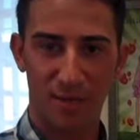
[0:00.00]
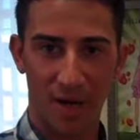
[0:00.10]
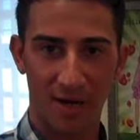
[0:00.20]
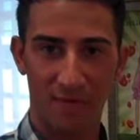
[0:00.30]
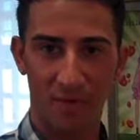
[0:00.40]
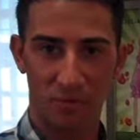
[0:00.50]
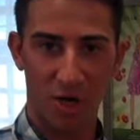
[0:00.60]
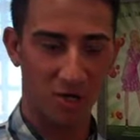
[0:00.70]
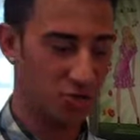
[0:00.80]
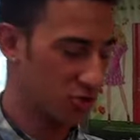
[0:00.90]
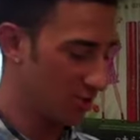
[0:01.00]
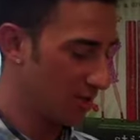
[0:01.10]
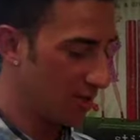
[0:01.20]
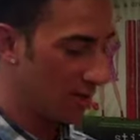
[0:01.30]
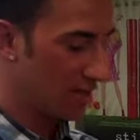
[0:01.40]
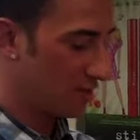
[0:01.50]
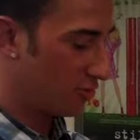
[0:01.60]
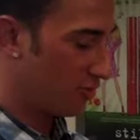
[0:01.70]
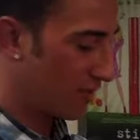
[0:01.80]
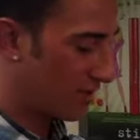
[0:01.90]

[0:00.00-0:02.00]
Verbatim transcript: side of the brush. I'm just